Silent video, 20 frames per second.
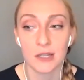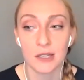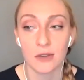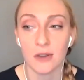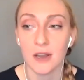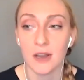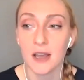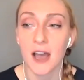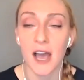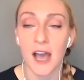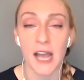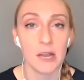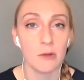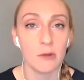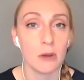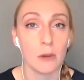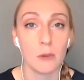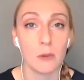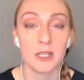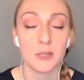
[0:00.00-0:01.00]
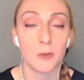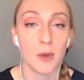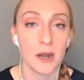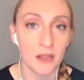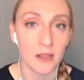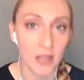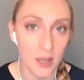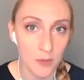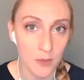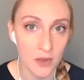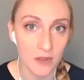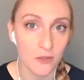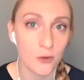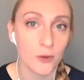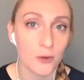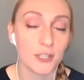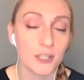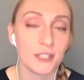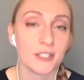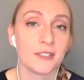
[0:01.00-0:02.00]
So Iowa was one of them.
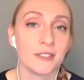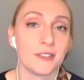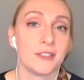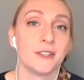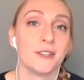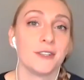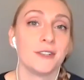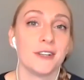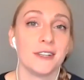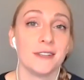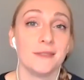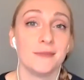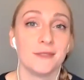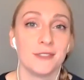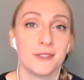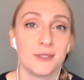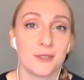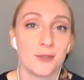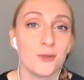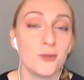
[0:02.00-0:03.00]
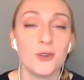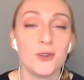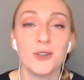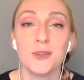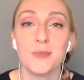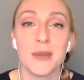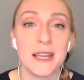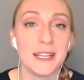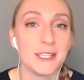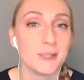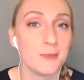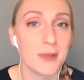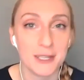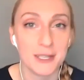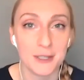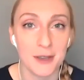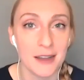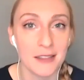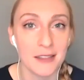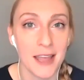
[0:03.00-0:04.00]
Of course, they're school-based
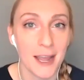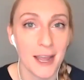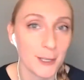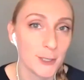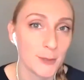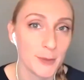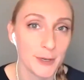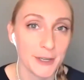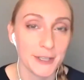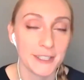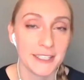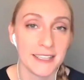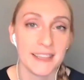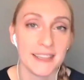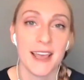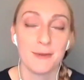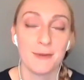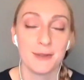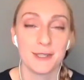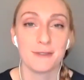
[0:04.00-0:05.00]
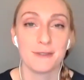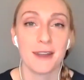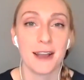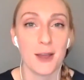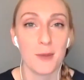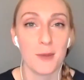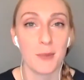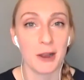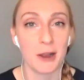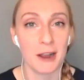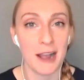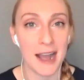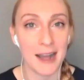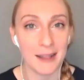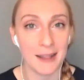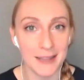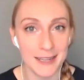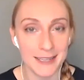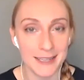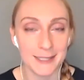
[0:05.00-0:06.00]
mental health experts, and that was right up our
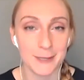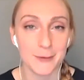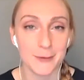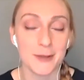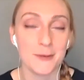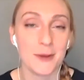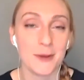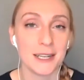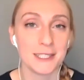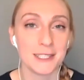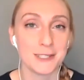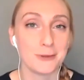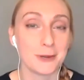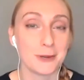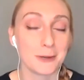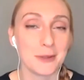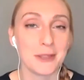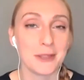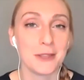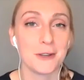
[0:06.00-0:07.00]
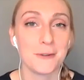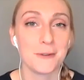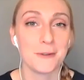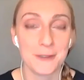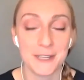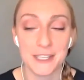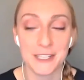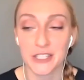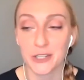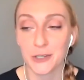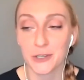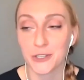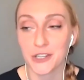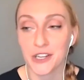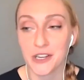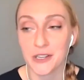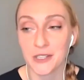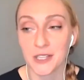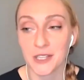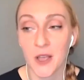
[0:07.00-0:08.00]
alley. So we wanted to work with their
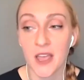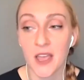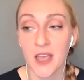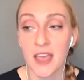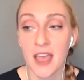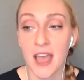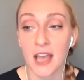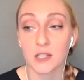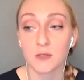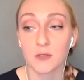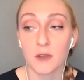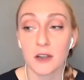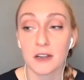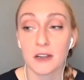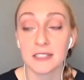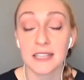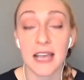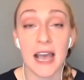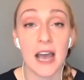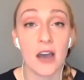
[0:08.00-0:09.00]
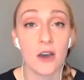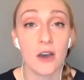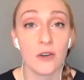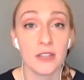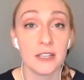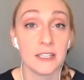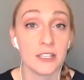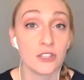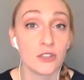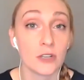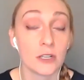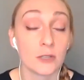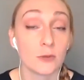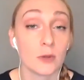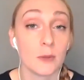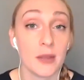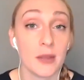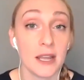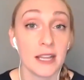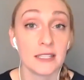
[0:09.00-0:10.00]
researchers. As far as how the
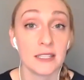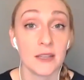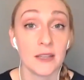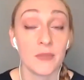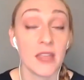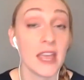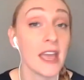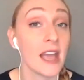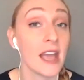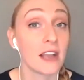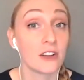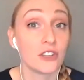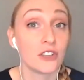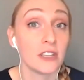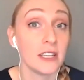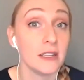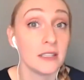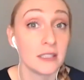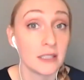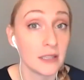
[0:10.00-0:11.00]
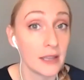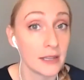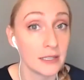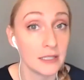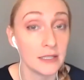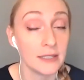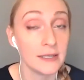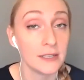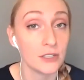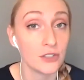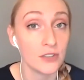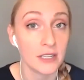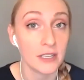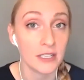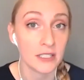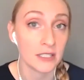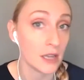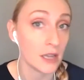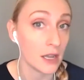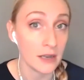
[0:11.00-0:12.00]
districts were picked, they actually selected the
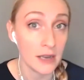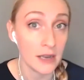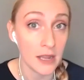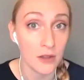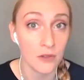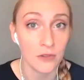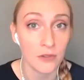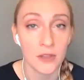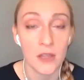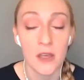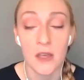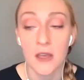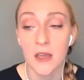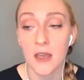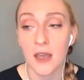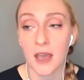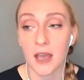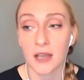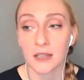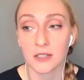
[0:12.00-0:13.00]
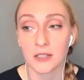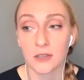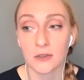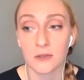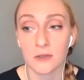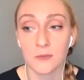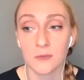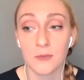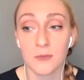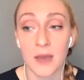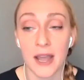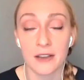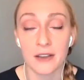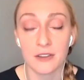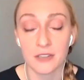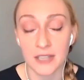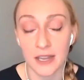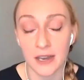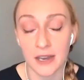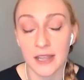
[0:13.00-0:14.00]
districts, not Neolth. Uh, so my
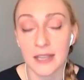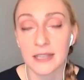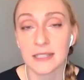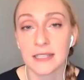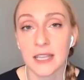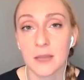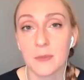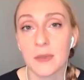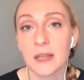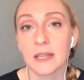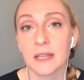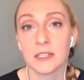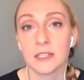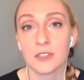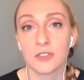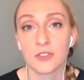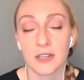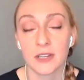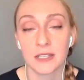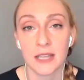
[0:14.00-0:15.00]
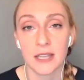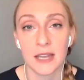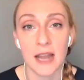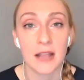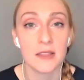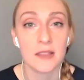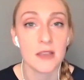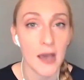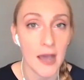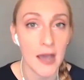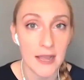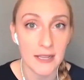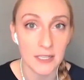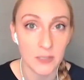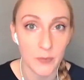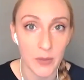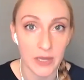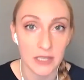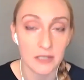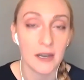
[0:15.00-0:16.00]
understanding is they picked districts that had the
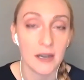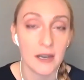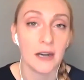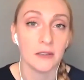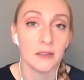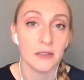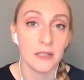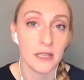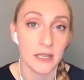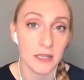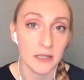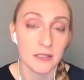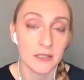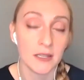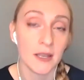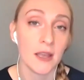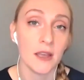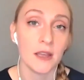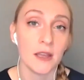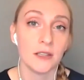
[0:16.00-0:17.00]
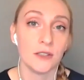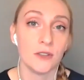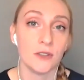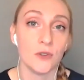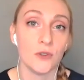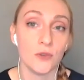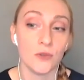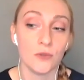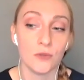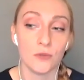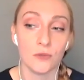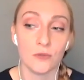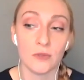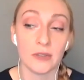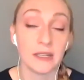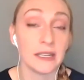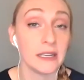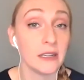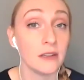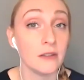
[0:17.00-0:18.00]
highest mental health needs to
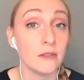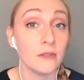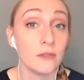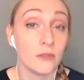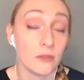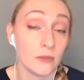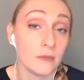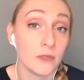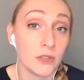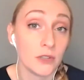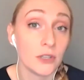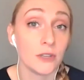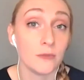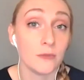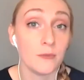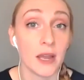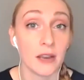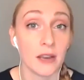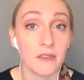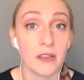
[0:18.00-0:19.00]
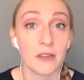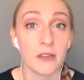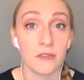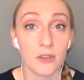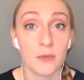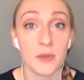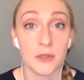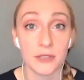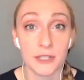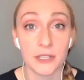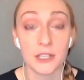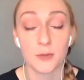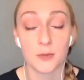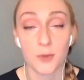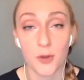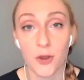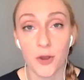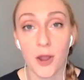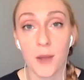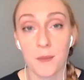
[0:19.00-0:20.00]
really could benefit from using this
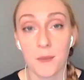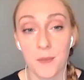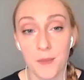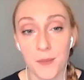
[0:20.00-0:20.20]
program.